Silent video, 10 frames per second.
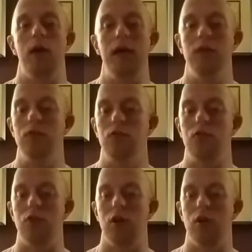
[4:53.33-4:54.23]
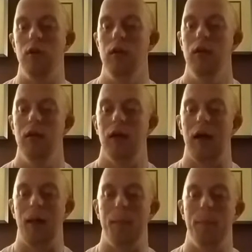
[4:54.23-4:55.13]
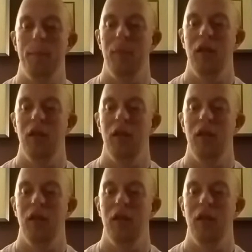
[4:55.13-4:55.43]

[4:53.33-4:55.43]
way. So, um,